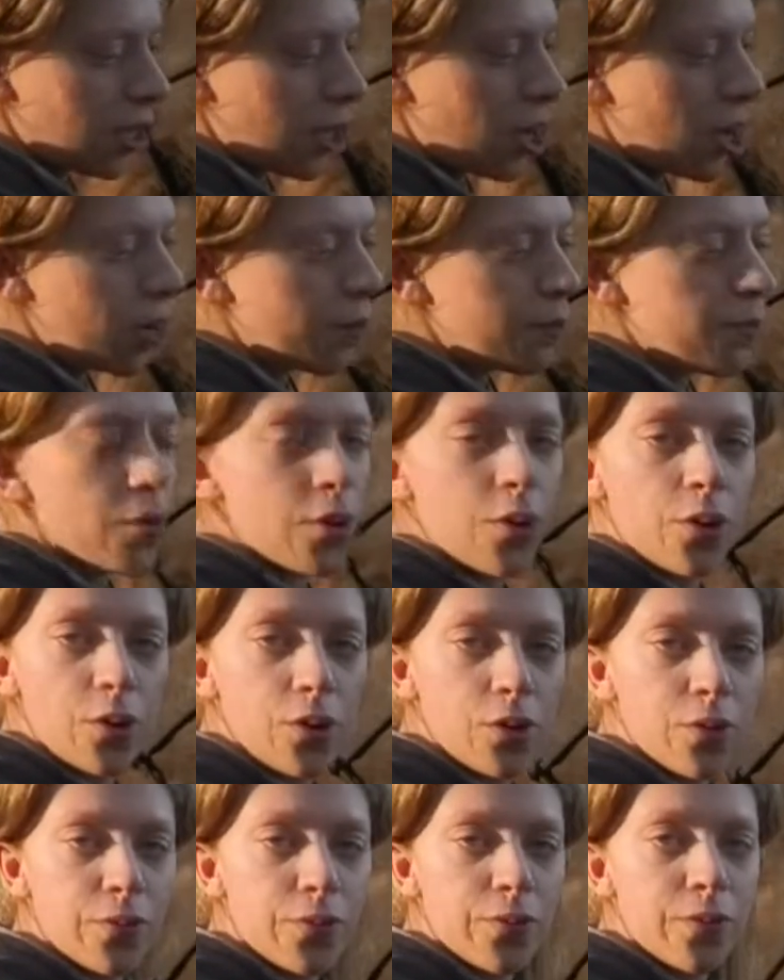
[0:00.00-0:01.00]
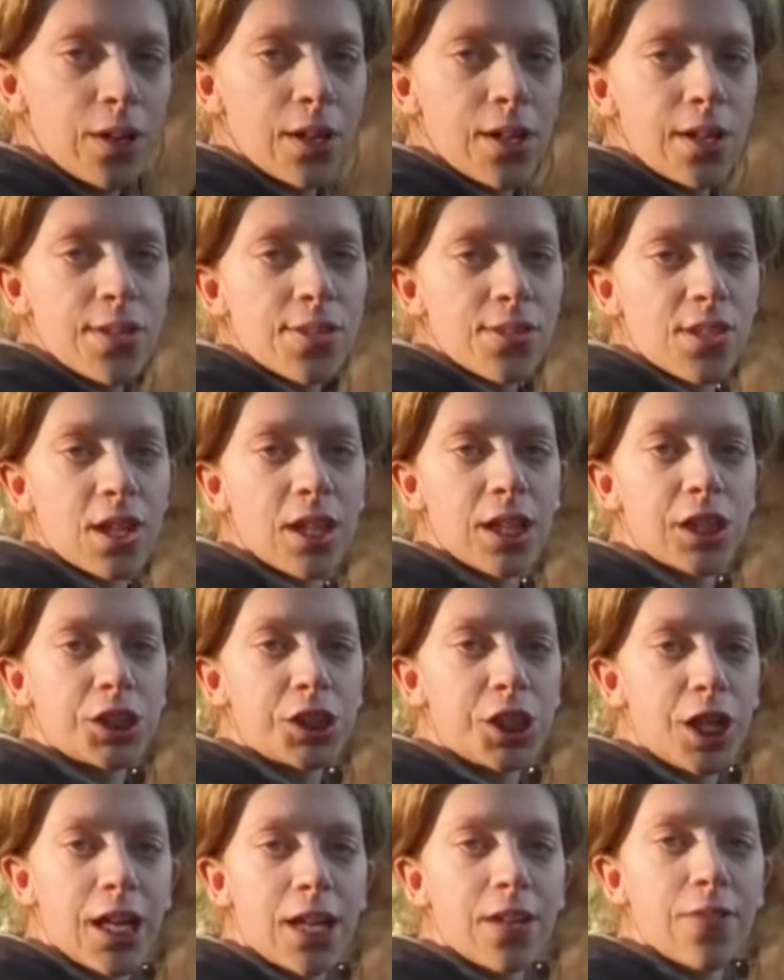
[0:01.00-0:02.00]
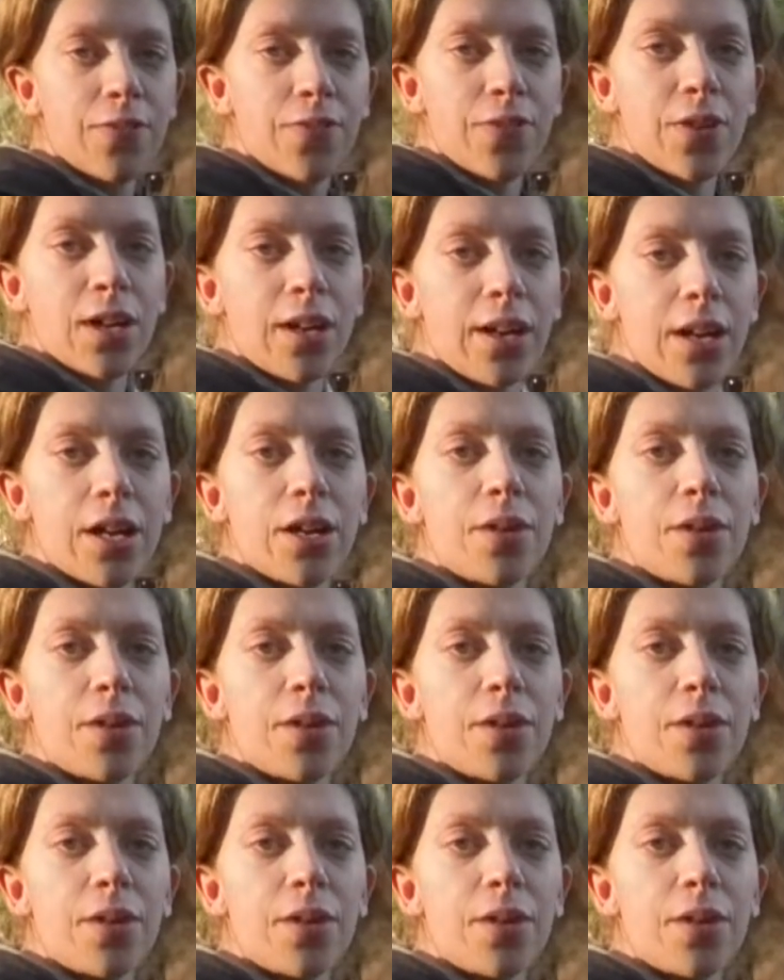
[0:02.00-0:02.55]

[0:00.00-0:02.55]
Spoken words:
her to move so that she can feel it